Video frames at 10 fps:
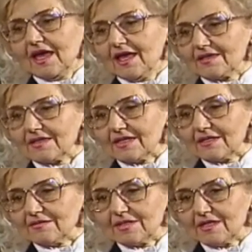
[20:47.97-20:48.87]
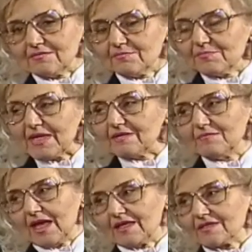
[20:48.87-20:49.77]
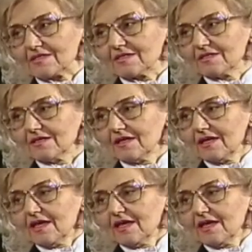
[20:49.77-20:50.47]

and the, the pigments. Mm -hmm.